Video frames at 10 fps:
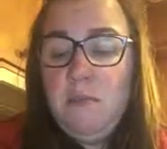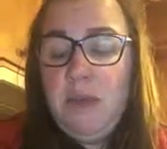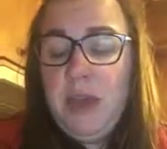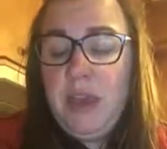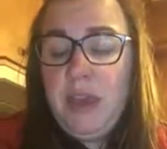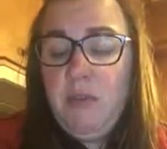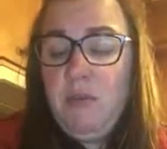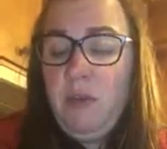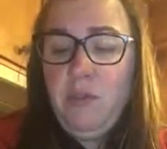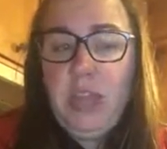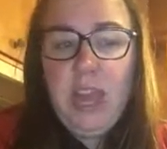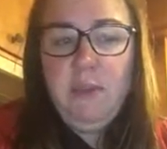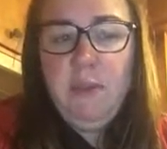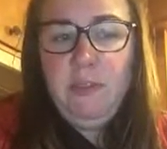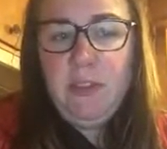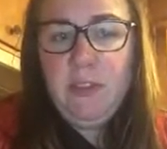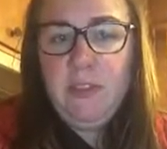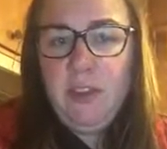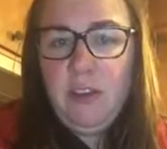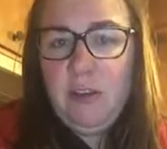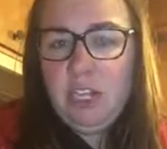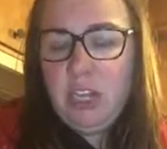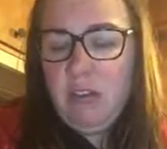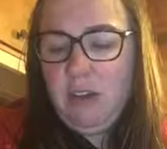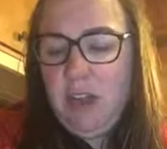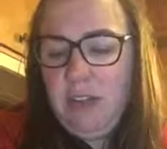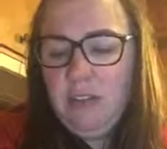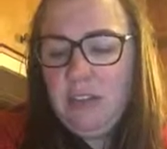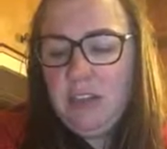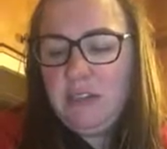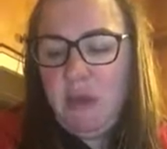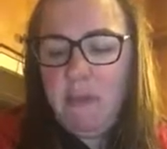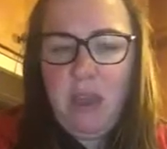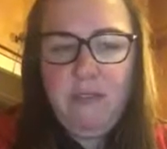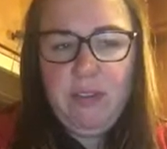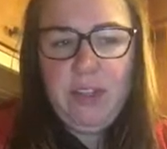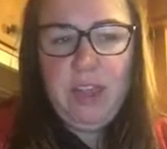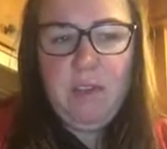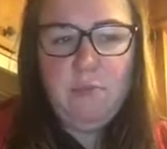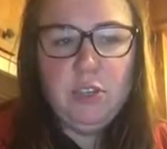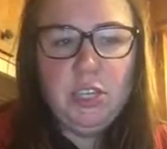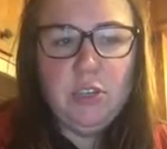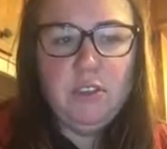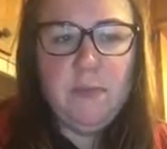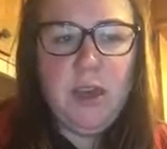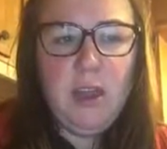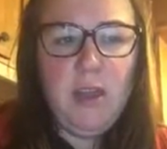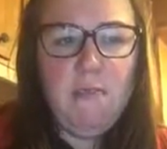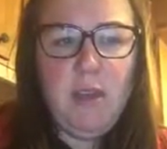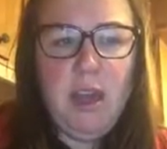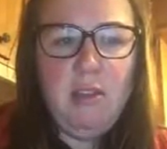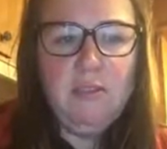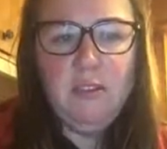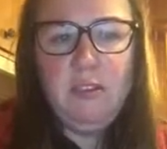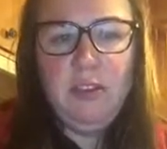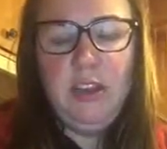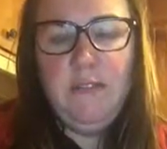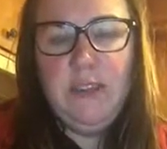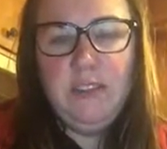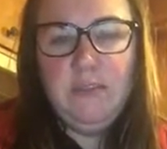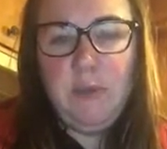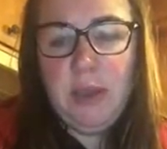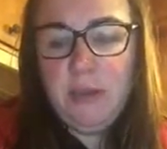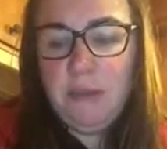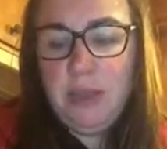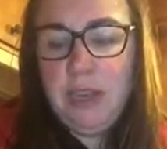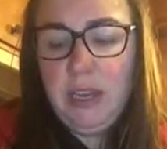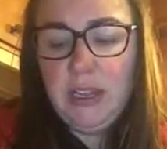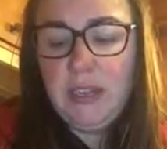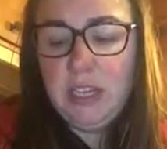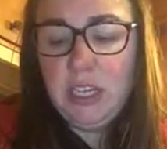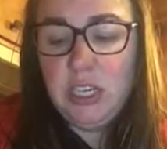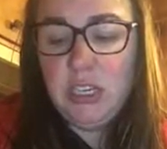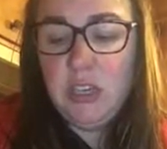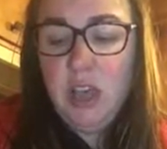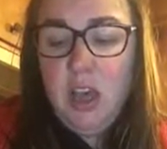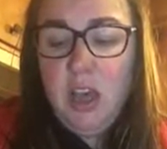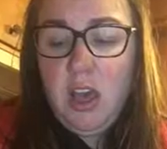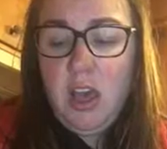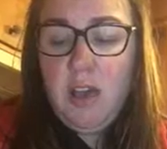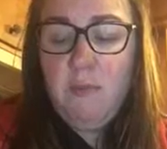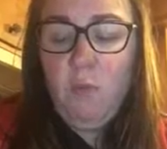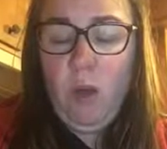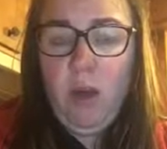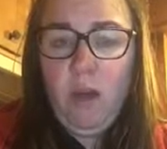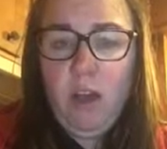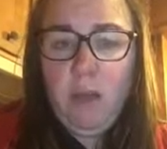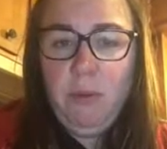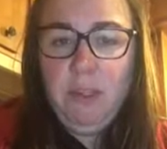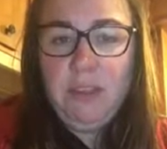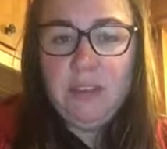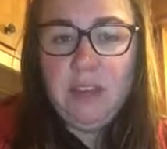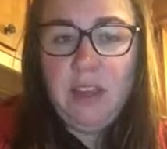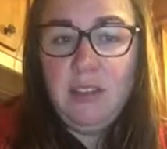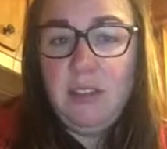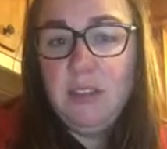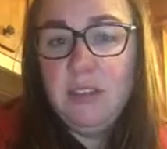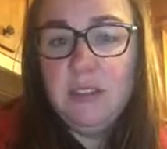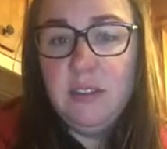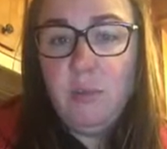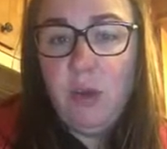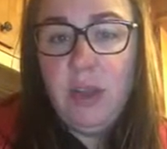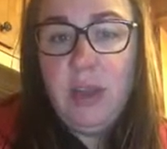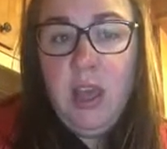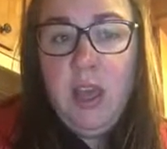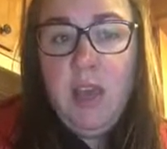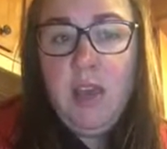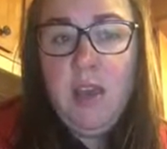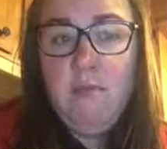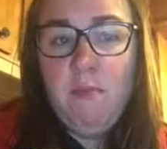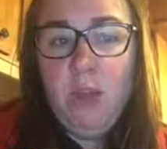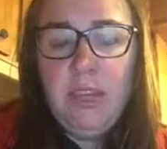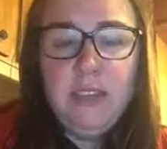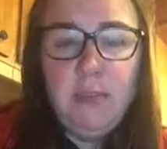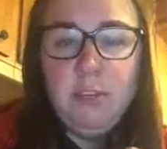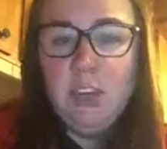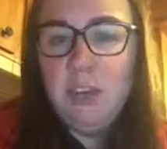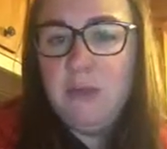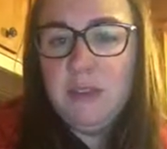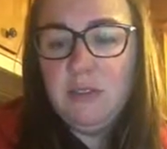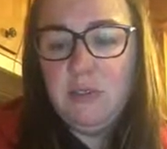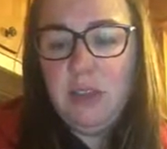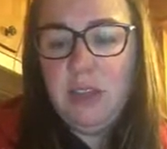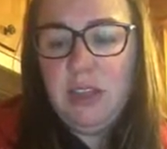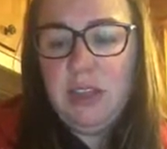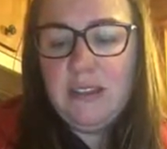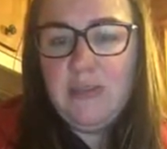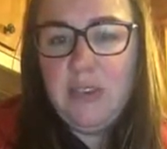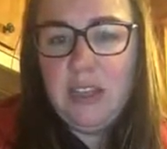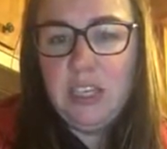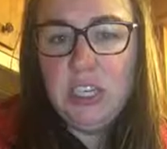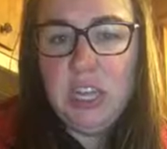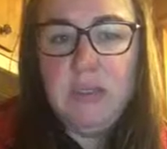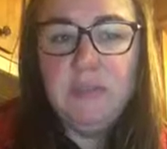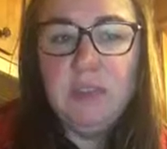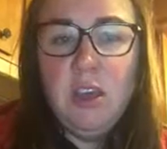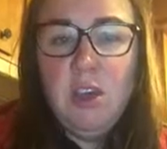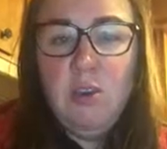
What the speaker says: but if we kind of move on to the third question, I'll kind of use that to wrap everything up, which talks about how is learning effective by your planning and teaching. Well, a couple things that I learned is that one, anytime we're talking about sorting and classifying shapes,